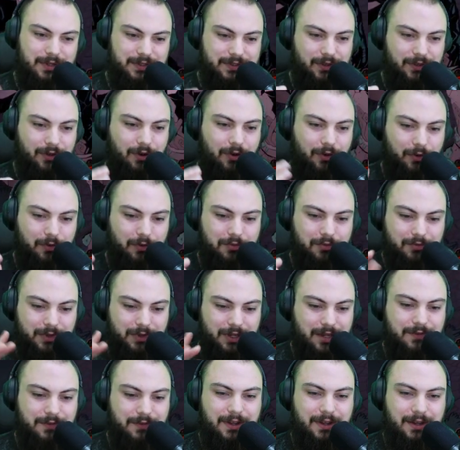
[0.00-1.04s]
So
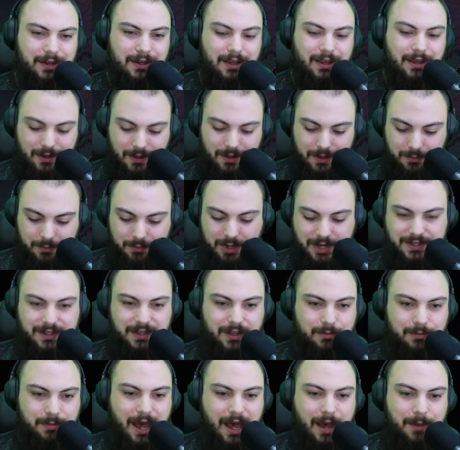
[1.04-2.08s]
even pressing the
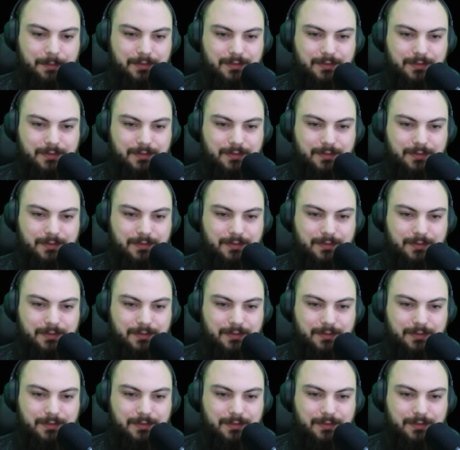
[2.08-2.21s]
map